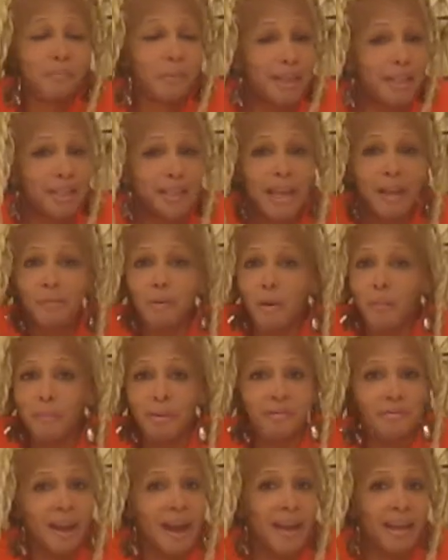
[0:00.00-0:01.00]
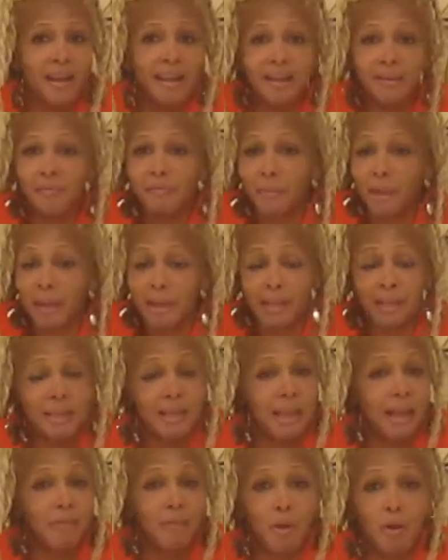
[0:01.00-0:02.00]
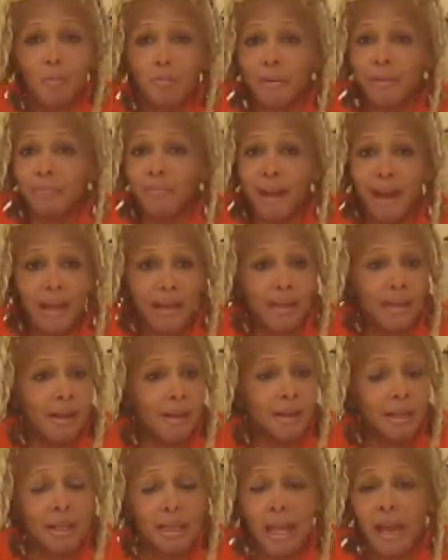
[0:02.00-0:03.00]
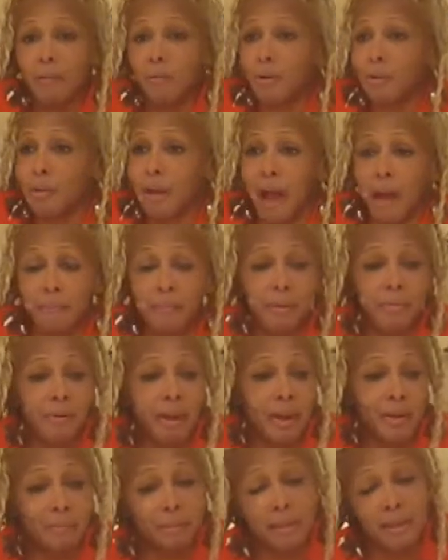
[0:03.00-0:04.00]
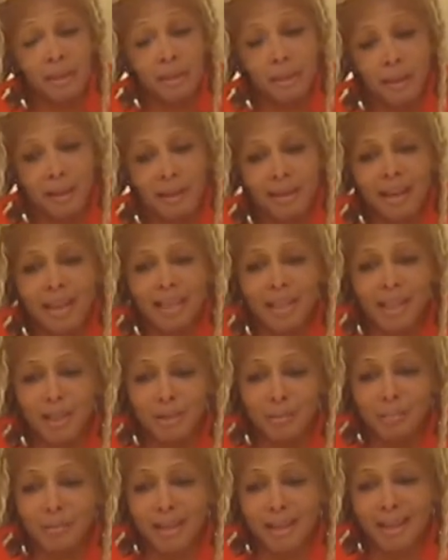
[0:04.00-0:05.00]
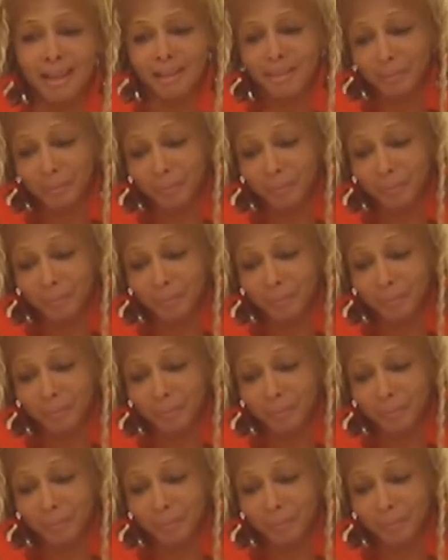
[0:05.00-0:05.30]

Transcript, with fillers: Bitch, they won't be ready. They won't be ready, honey. They will not be ready. But then again, that's just me